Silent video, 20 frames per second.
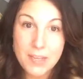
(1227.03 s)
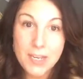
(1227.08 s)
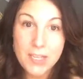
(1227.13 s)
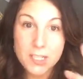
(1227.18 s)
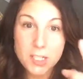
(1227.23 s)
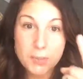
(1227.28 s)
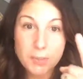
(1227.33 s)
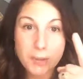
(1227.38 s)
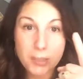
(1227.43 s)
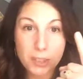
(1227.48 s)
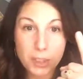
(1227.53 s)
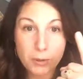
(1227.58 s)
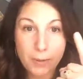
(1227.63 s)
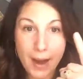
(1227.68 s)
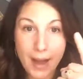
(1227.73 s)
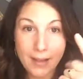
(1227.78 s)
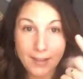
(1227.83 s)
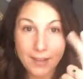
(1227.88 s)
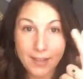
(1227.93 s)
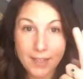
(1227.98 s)

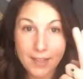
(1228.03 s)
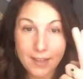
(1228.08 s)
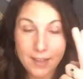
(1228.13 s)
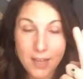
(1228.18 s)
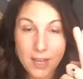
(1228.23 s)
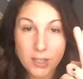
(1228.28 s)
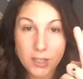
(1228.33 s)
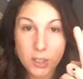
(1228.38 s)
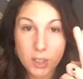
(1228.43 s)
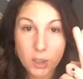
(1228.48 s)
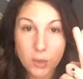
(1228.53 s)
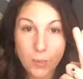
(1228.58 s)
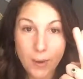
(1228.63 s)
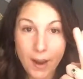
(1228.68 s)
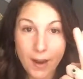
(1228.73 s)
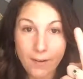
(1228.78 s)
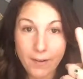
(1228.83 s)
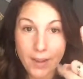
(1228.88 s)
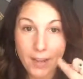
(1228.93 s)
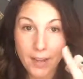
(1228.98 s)
Spirituality,
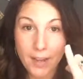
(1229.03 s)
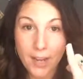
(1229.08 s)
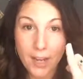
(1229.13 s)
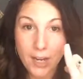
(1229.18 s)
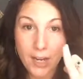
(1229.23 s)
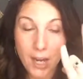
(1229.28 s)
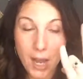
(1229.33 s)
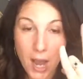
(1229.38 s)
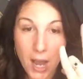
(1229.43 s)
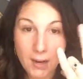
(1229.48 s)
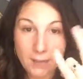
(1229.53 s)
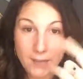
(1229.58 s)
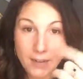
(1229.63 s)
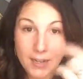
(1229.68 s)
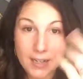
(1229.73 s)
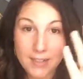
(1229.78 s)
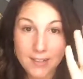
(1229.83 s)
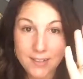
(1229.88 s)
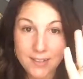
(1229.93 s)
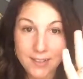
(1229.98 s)
swearing,
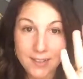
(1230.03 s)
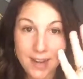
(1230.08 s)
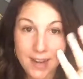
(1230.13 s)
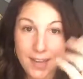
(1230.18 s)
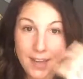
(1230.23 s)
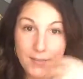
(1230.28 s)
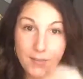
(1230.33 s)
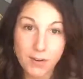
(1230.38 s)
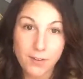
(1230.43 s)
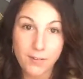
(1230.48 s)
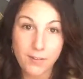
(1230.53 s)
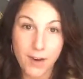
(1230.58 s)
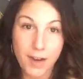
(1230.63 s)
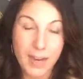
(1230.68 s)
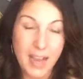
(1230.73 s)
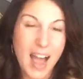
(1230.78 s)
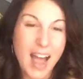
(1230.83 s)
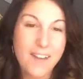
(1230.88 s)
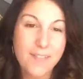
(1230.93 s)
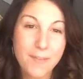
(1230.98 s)
confidence, not giving a
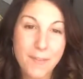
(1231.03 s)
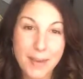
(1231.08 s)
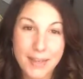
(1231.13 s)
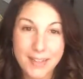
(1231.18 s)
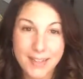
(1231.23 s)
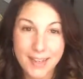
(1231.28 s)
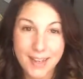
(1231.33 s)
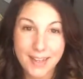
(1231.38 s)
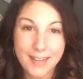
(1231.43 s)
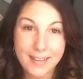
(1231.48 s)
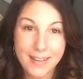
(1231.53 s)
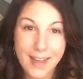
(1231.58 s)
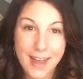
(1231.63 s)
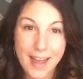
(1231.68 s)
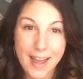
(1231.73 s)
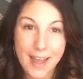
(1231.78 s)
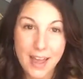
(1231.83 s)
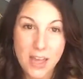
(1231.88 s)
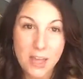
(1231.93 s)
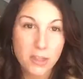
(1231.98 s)
fuck. I've maintained
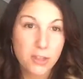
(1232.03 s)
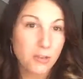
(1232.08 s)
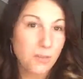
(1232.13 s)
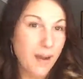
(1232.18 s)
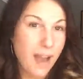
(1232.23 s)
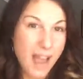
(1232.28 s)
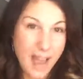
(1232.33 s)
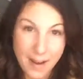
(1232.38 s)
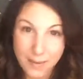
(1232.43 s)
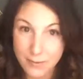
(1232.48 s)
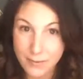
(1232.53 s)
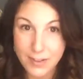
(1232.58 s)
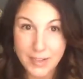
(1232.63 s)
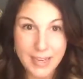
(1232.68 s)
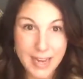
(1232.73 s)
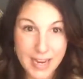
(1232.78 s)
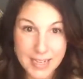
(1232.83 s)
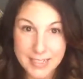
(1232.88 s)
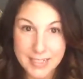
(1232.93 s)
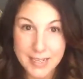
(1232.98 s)
that through every
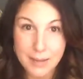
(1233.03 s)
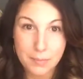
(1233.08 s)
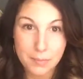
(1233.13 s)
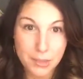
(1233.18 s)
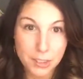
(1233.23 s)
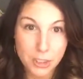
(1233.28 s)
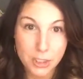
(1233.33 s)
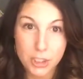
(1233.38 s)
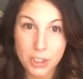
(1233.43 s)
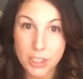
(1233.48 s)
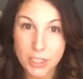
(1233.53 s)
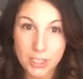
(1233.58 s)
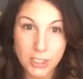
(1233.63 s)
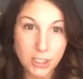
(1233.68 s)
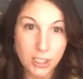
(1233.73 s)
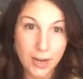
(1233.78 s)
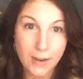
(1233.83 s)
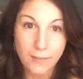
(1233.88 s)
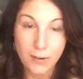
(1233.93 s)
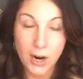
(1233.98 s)
goddamn niche
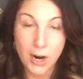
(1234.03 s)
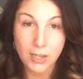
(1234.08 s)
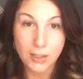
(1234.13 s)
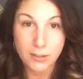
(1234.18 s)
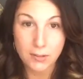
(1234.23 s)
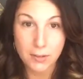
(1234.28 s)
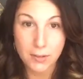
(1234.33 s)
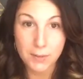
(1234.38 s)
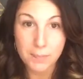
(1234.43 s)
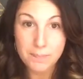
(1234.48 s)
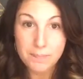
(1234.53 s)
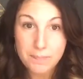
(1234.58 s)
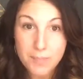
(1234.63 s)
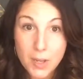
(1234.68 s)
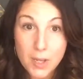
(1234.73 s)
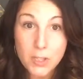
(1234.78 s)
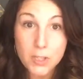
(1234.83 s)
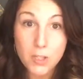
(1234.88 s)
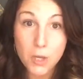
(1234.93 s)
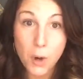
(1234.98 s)
change I've gone through.
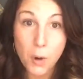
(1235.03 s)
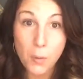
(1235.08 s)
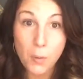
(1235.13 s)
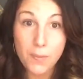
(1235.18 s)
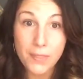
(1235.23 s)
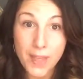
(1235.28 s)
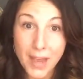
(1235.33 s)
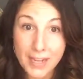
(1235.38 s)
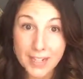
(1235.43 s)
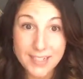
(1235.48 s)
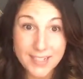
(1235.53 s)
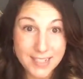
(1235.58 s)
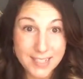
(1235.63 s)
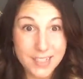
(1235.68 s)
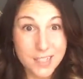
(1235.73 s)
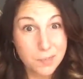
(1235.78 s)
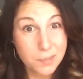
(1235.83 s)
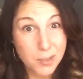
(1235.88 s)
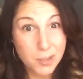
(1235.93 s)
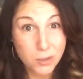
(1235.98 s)
So because
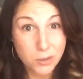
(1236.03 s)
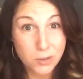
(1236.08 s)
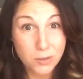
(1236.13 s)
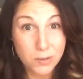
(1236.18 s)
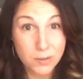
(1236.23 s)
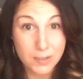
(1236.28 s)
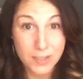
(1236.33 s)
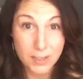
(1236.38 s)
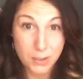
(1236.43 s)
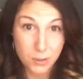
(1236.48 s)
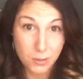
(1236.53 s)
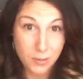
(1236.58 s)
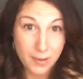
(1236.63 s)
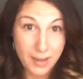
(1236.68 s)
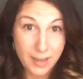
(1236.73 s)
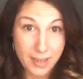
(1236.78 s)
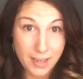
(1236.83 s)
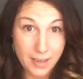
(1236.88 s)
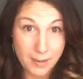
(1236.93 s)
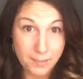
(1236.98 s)
that's my truth. That's who I
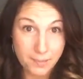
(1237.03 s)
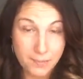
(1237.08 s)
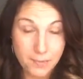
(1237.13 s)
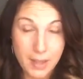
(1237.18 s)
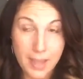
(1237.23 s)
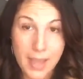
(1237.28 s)
am.